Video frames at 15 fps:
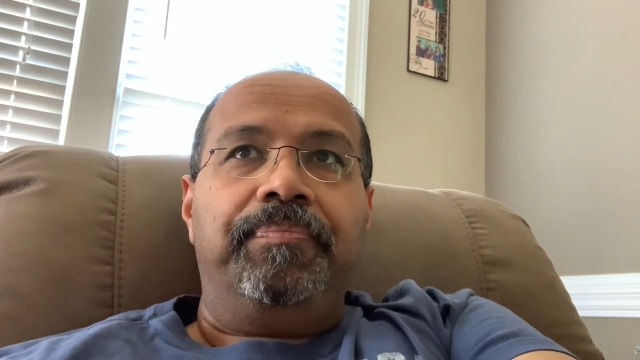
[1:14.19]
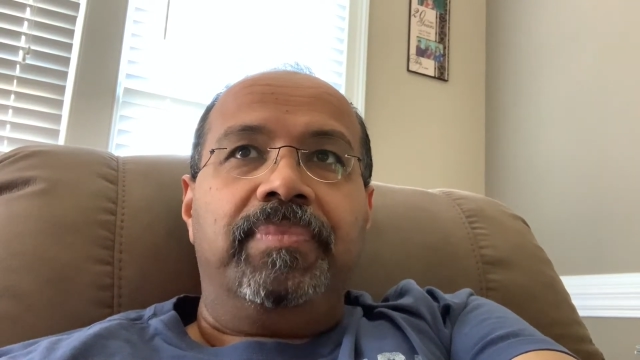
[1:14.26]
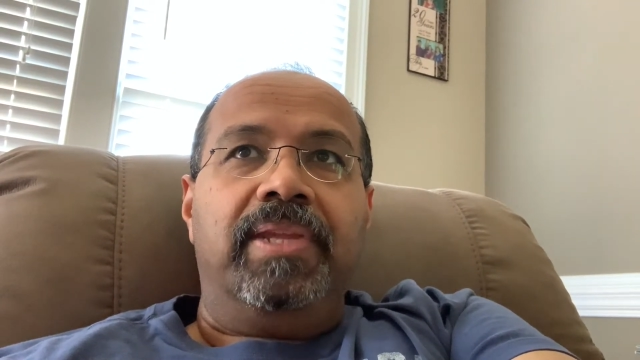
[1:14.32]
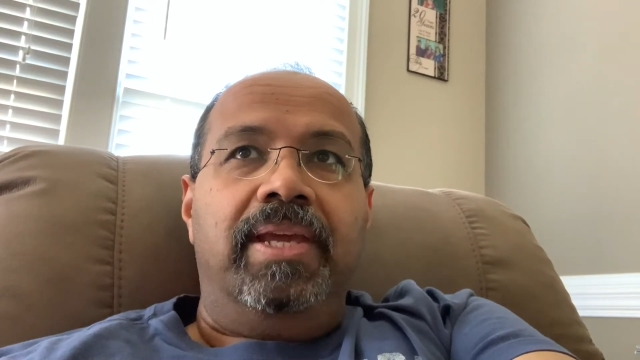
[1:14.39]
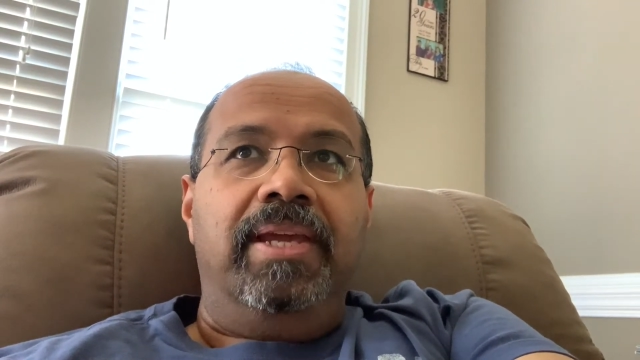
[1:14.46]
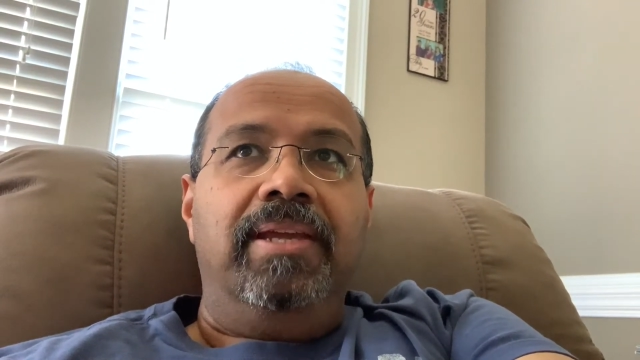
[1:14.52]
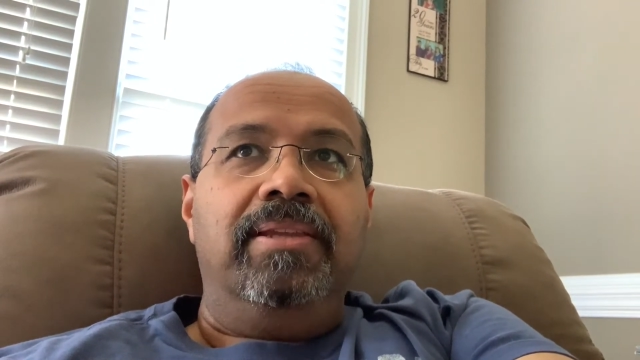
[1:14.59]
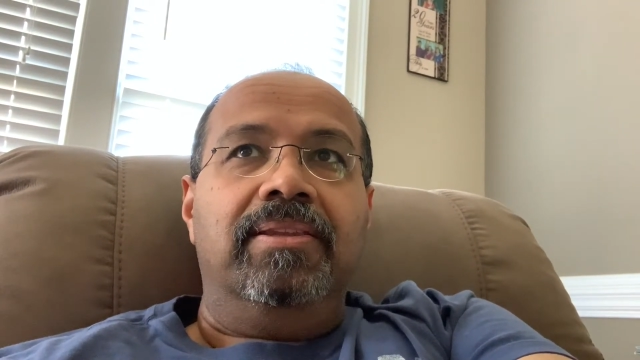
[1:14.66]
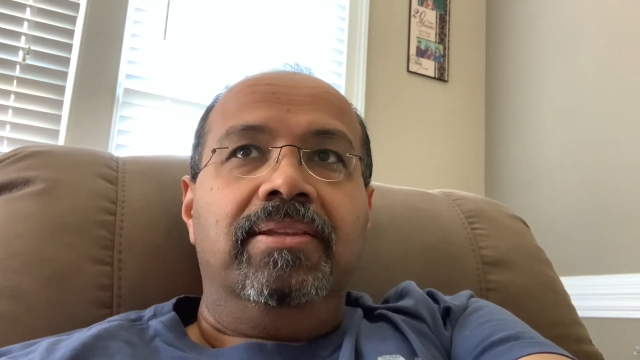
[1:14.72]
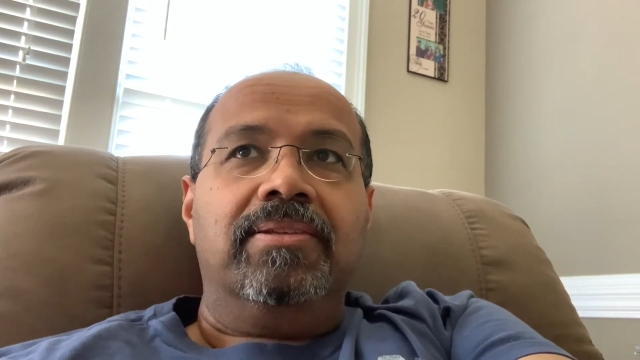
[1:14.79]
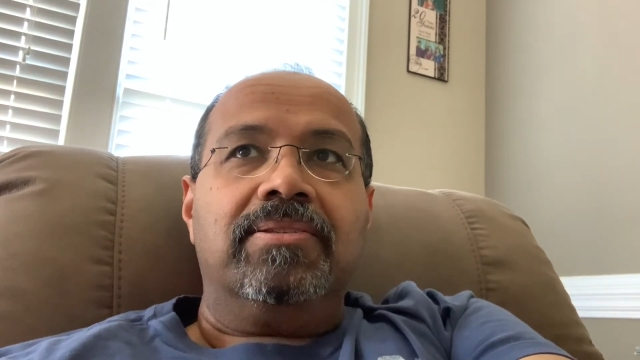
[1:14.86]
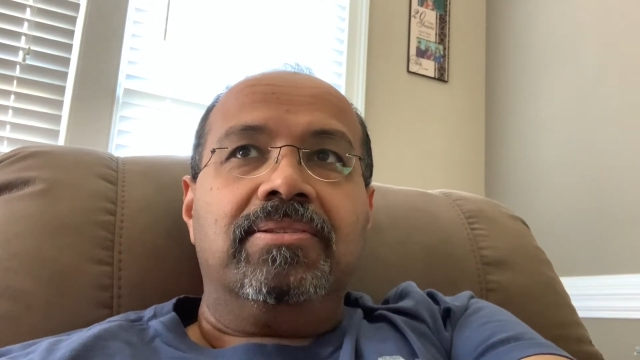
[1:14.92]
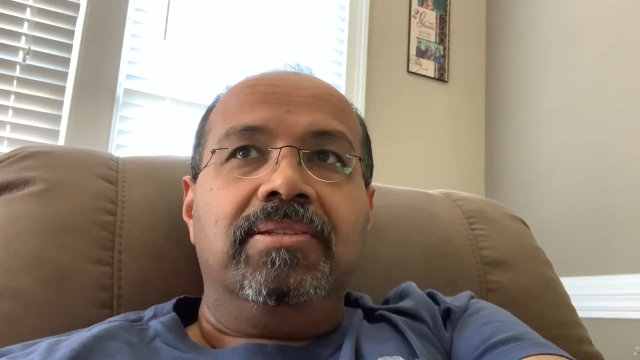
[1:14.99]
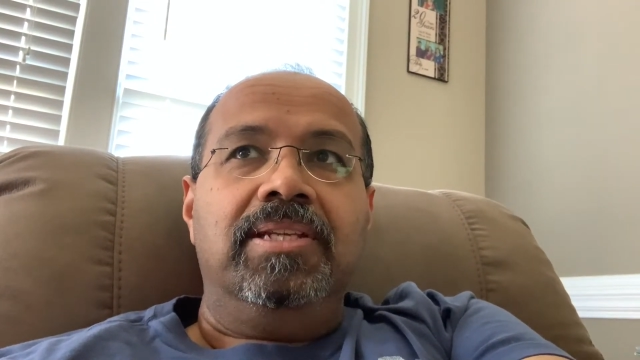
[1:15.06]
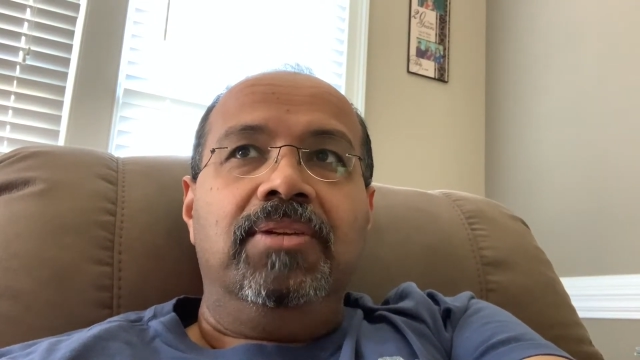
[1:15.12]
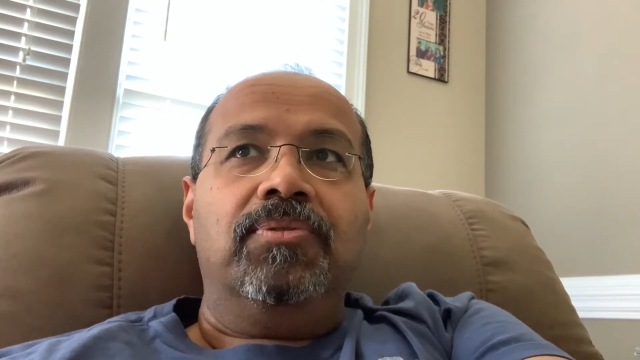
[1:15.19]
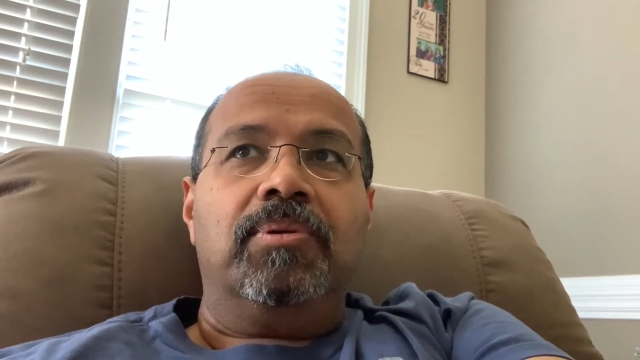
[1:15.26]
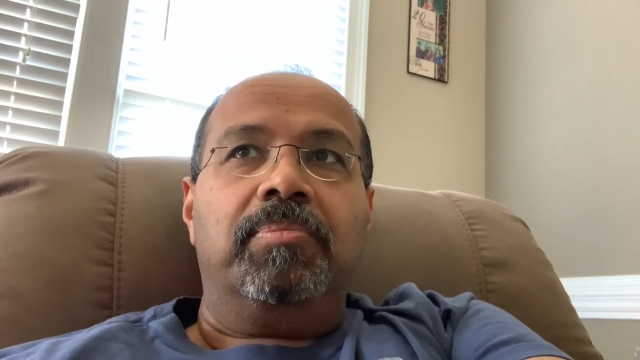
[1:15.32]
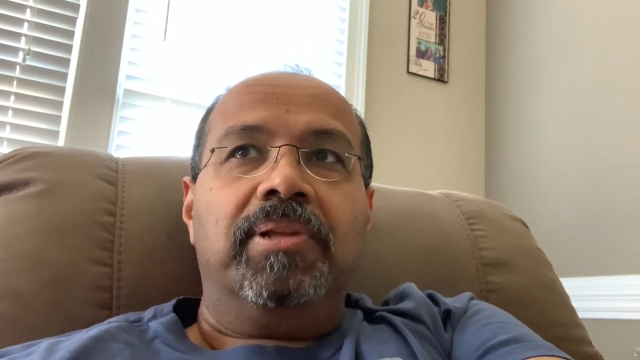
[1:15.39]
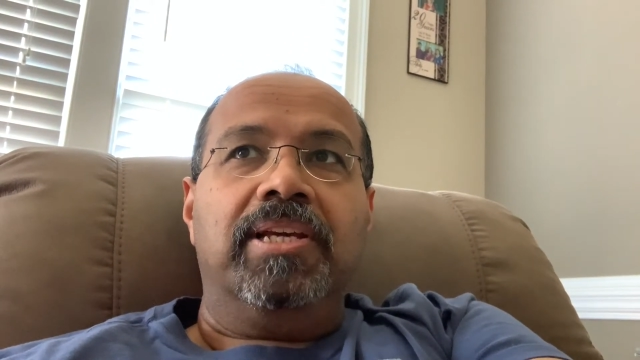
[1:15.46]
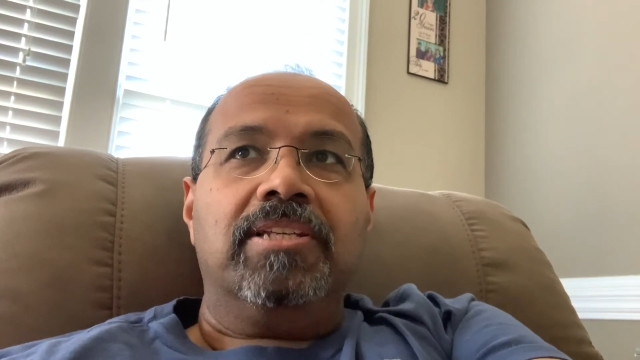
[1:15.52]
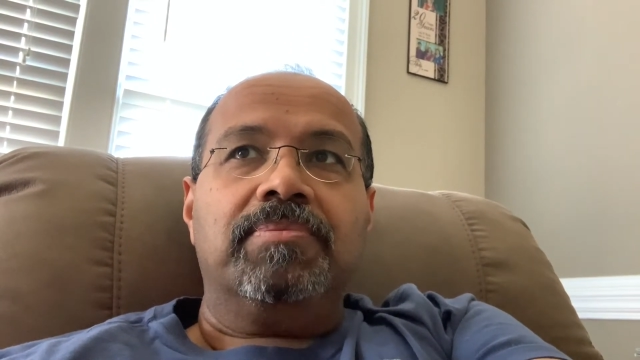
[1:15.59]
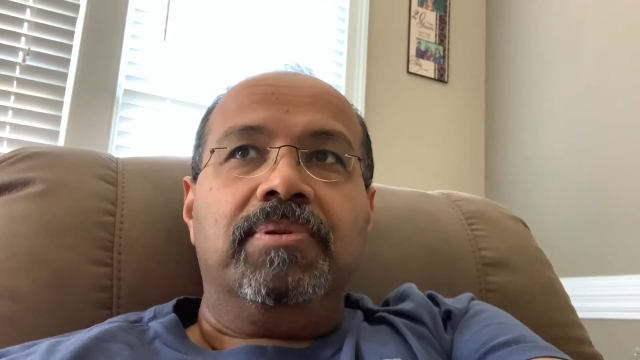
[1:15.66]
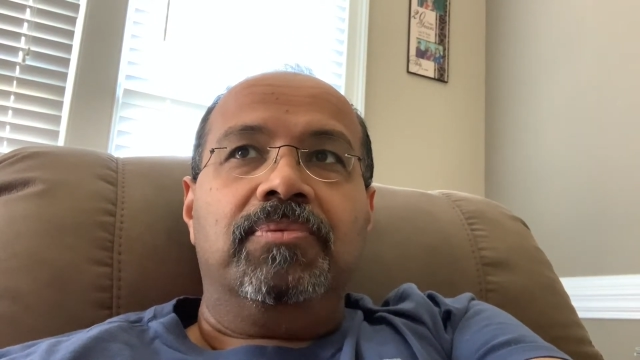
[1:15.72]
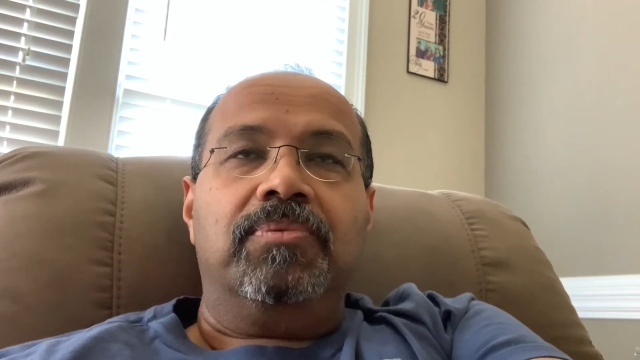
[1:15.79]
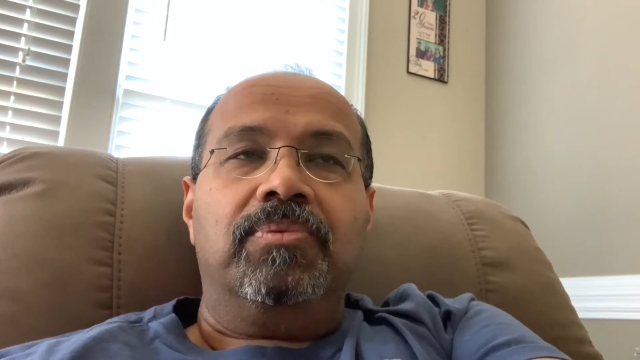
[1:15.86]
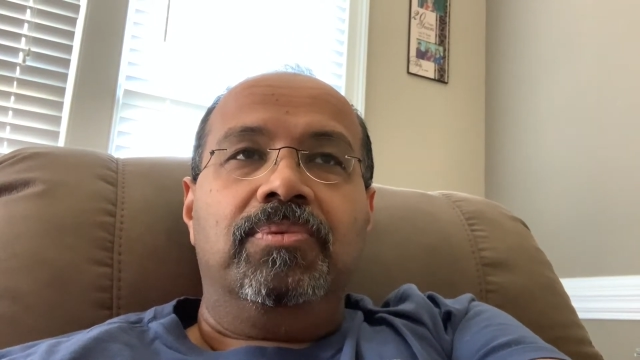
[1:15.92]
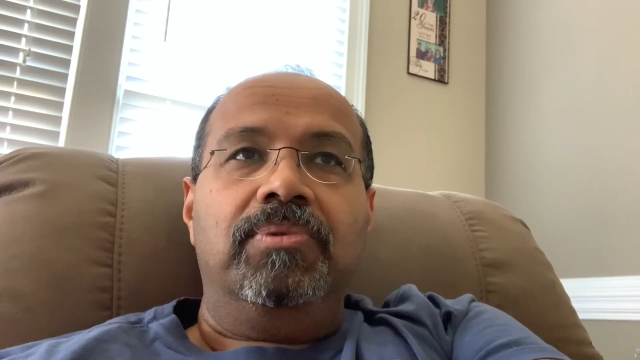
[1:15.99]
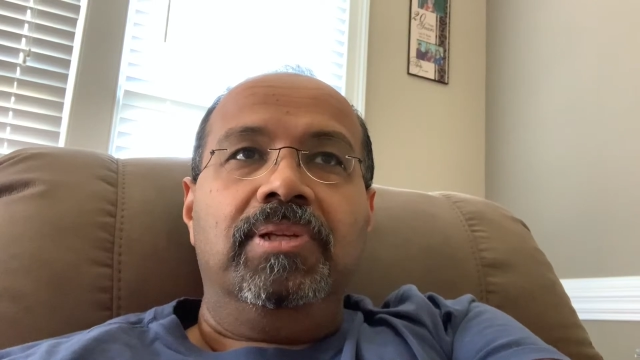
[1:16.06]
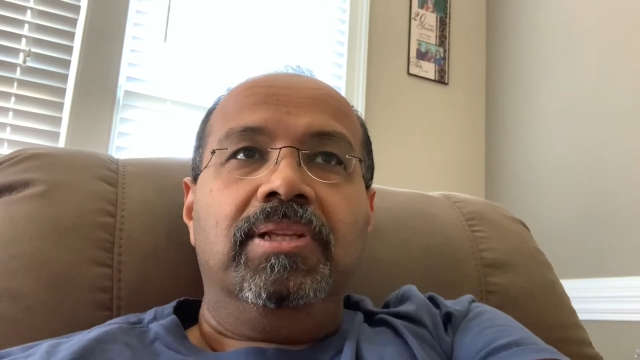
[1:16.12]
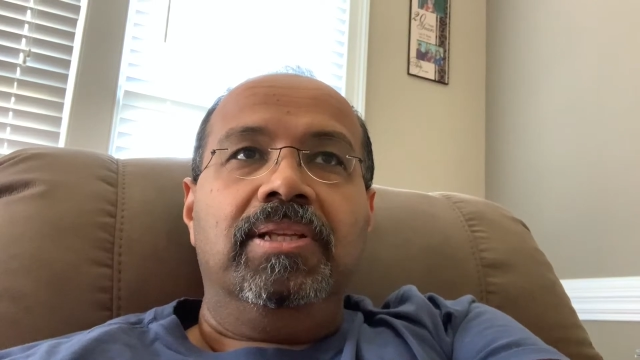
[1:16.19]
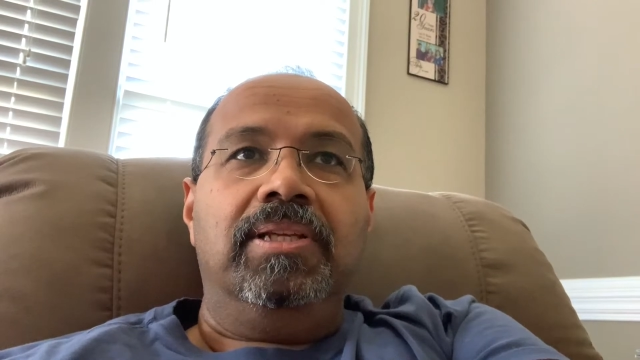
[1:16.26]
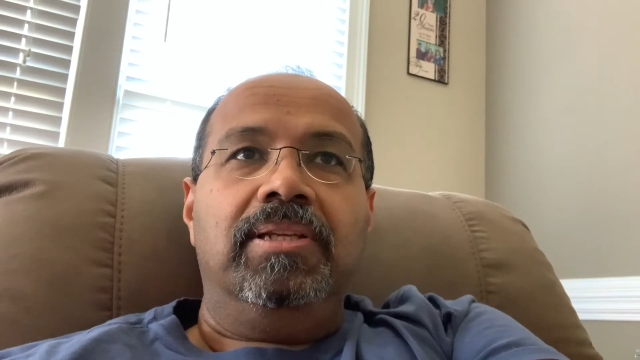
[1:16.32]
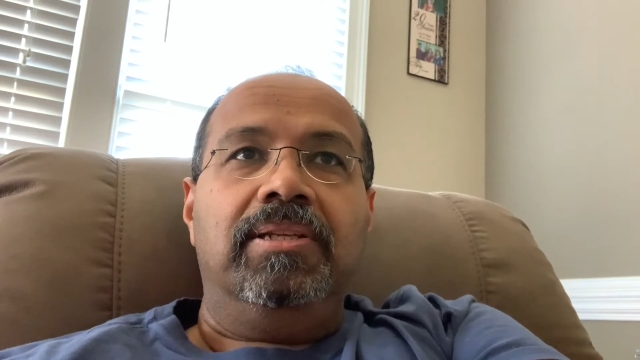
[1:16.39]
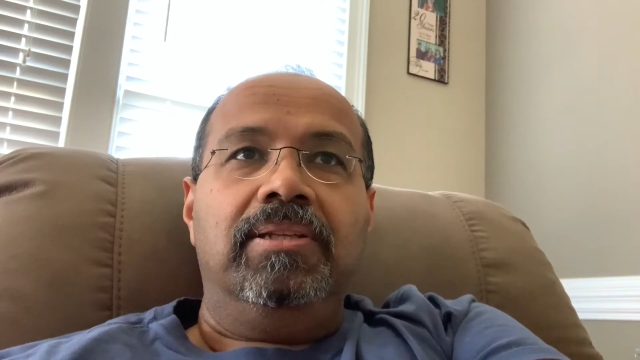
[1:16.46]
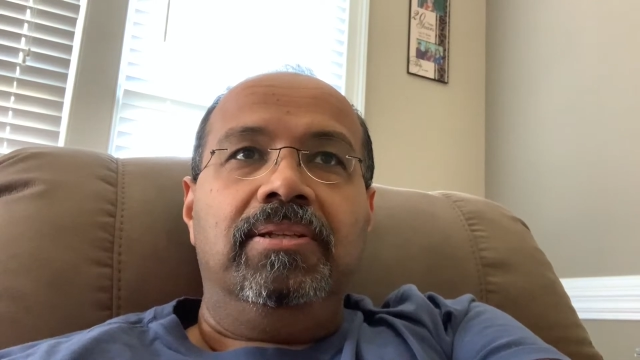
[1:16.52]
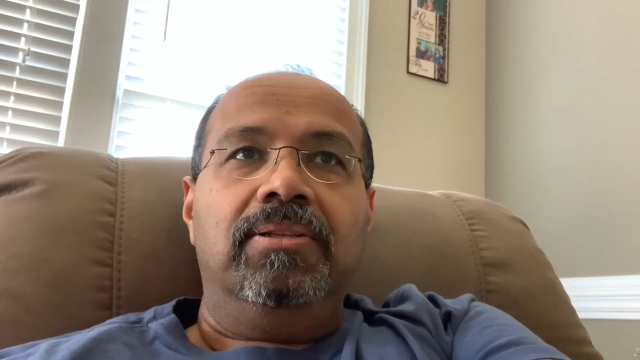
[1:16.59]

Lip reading: hey, this knee replacement really